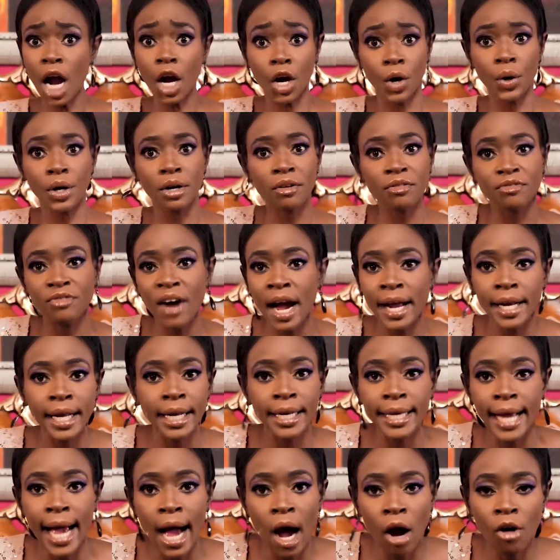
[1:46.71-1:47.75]
I couldn't find
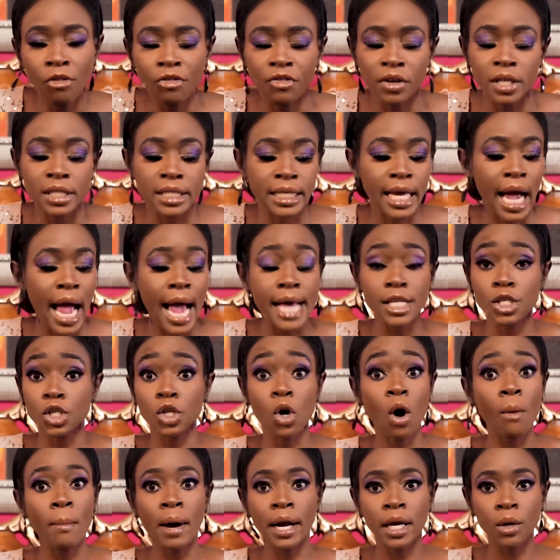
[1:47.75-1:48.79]
any outfits, guys.
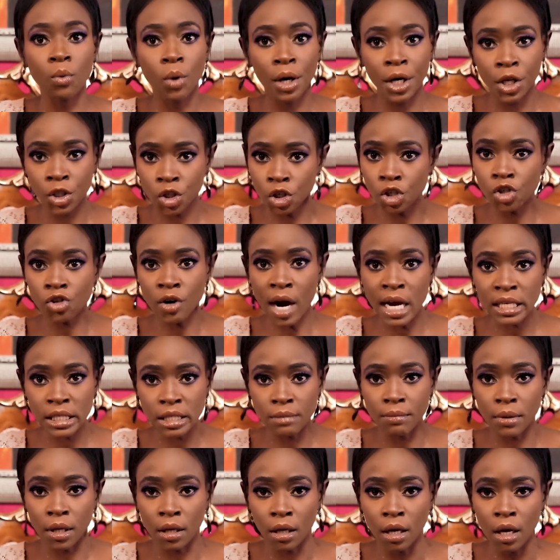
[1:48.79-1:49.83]
Nobody wanted to
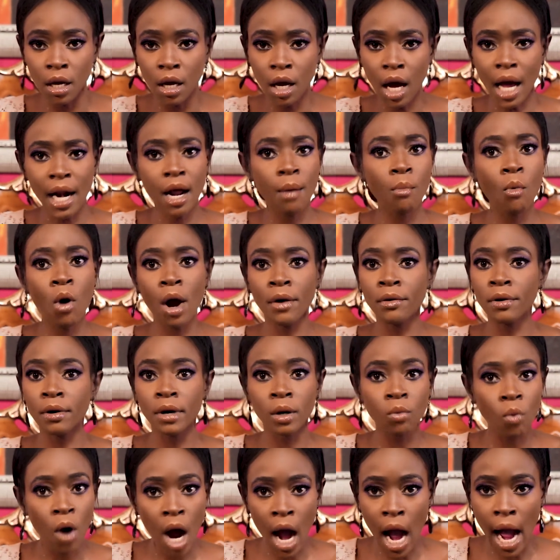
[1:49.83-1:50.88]
dress me, and I'm
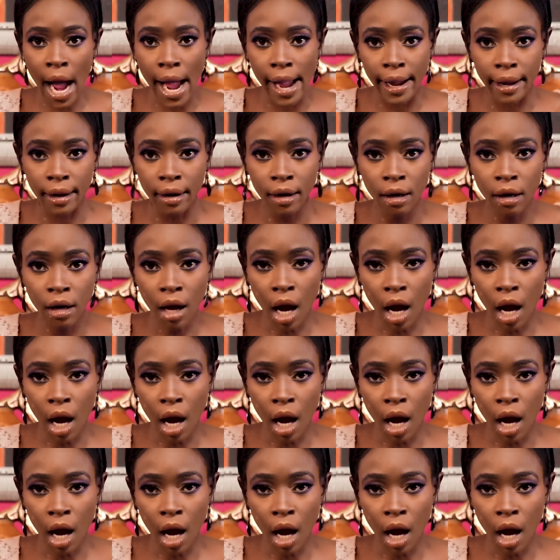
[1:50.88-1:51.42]
wondering why.